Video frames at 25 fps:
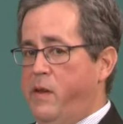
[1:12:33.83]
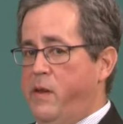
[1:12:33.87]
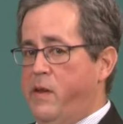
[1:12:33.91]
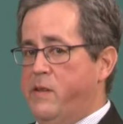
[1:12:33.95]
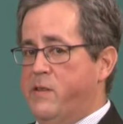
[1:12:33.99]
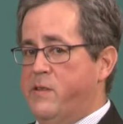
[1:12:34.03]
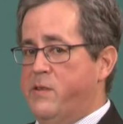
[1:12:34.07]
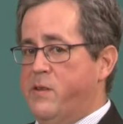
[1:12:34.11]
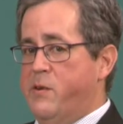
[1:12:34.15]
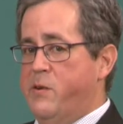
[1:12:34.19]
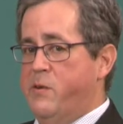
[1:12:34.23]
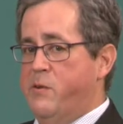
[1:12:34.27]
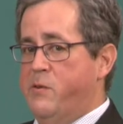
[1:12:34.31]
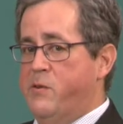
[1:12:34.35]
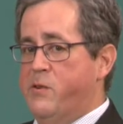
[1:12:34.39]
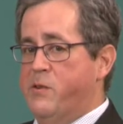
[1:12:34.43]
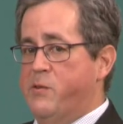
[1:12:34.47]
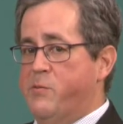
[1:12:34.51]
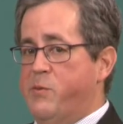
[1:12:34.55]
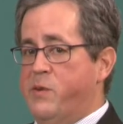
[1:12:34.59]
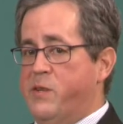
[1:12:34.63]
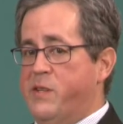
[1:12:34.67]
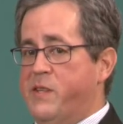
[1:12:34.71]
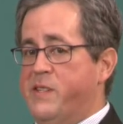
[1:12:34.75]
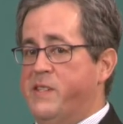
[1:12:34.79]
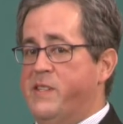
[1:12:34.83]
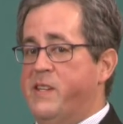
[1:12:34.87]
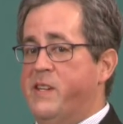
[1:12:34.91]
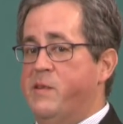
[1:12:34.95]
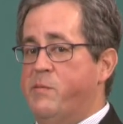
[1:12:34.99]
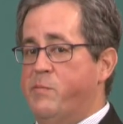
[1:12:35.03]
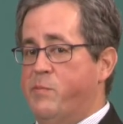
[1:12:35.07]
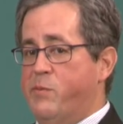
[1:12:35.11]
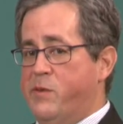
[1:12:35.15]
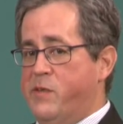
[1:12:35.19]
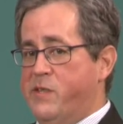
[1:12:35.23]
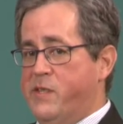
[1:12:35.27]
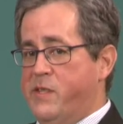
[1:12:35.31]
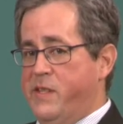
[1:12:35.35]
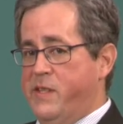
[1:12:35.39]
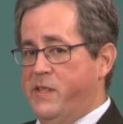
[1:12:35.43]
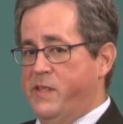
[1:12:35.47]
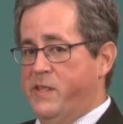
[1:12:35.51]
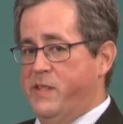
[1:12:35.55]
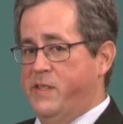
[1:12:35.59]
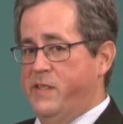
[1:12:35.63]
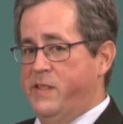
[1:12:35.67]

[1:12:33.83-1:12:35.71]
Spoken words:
and so you just went to 10%,